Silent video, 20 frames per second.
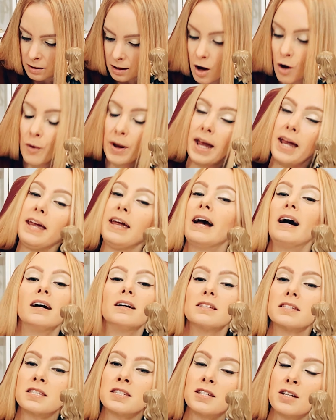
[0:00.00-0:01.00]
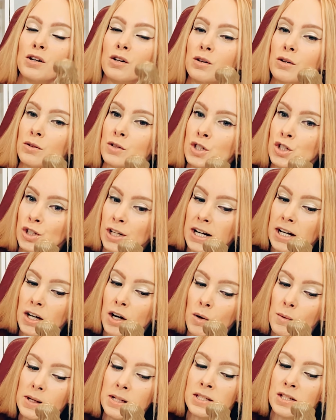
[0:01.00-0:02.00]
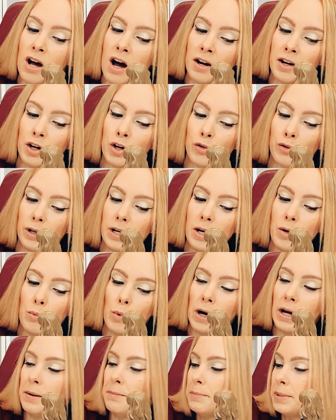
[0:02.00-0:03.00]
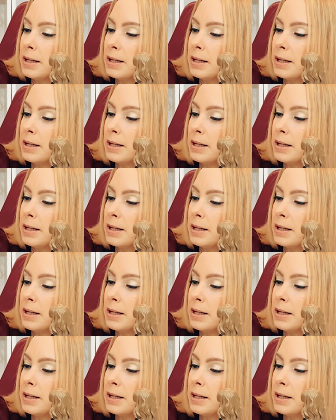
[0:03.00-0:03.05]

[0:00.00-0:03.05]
Okay, yeah, so Draco is on a green one